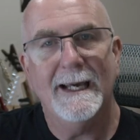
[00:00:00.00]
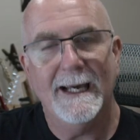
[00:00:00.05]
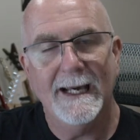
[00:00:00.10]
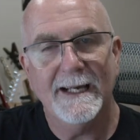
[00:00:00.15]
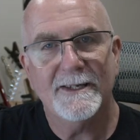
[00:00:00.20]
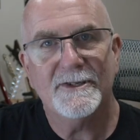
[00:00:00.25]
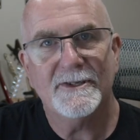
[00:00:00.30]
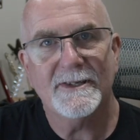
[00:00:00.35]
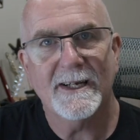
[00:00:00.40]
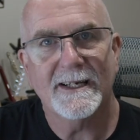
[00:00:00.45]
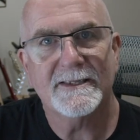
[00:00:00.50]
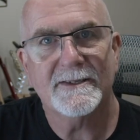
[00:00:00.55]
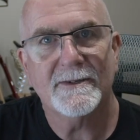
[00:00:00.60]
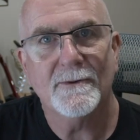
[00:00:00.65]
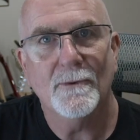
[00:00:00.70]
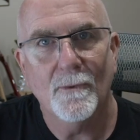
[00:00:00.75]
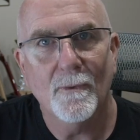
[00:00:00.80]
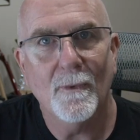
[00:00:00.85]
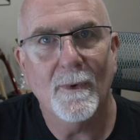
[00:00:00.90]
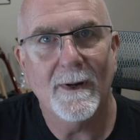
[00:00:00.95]
It's just
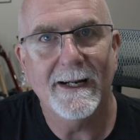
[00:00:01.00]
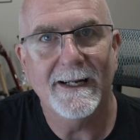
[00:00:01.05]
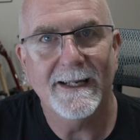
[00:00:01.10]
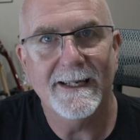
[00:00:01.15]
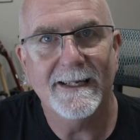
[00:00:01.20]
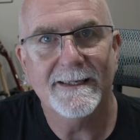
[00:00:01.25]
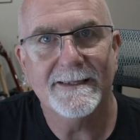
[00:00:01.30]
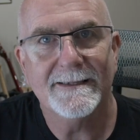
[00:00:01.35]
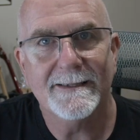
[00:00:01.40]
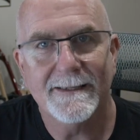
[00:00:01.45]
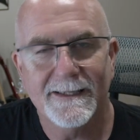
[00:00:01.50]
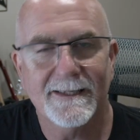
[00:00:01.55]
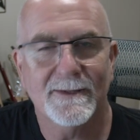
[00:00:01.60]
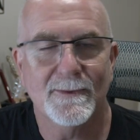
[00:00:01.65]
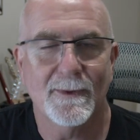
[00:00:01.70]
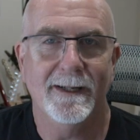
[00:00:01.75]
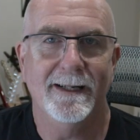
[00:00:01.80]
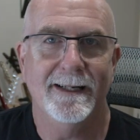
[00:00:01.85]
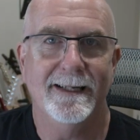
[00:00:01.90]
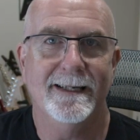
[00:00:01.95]
what it is
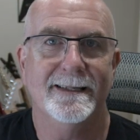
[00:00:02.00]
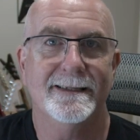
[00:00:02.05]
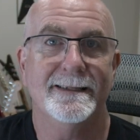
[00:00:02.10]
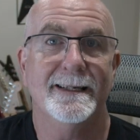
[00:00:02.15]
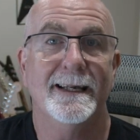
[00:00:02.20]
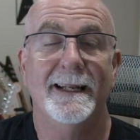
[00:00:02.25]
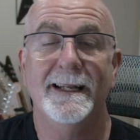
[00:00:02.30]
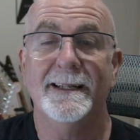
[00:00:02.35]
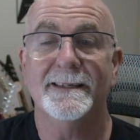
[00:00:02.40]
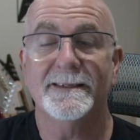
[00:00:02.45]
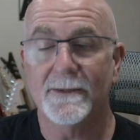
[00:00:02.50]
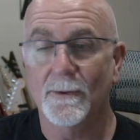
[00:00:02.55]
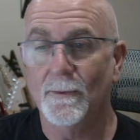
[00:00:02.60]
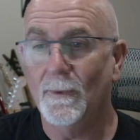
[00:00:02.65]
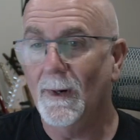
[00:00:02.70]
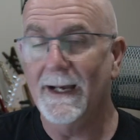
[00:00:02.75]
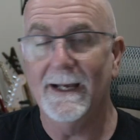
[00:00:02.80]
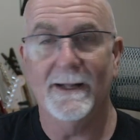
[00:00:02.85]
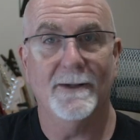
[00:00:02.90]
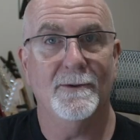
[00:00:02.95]
what it is, and it's the
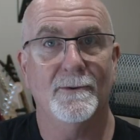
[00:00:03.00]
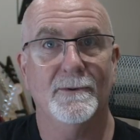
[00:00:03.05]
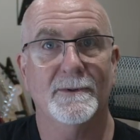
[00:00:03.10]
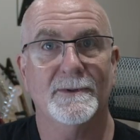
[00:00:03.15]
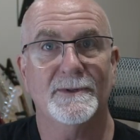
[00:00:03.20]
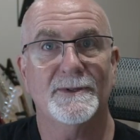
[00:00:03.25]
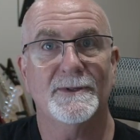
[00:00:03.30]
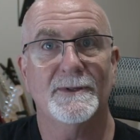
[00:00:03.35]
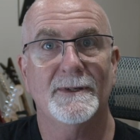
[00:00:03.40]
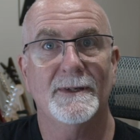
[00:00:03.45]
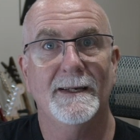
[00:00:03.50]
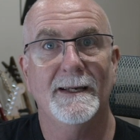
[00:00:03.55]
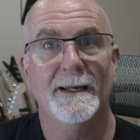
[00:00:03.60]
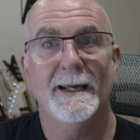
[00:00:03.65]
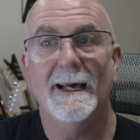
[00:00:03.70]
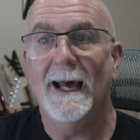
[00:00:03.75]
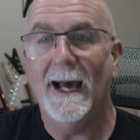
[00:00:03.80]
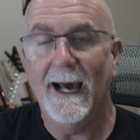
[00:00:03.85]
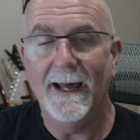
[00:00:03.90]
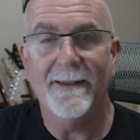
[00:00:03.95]
way it looks.
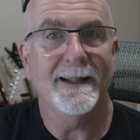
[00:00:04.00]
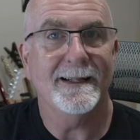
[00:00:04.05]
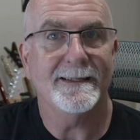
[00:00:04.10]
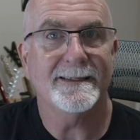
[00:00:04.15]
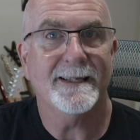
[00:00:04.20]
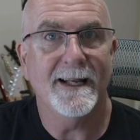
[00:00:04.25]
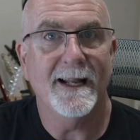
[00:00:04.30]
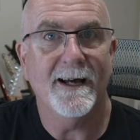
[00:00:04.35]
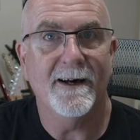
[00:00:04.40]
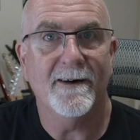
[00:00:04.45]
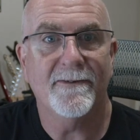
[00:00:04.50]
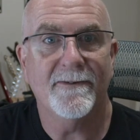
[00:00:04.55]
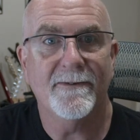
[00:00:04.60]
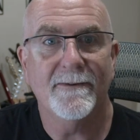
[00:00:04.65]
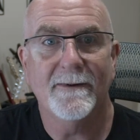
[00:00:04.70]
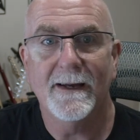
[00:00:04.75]
And that's enough.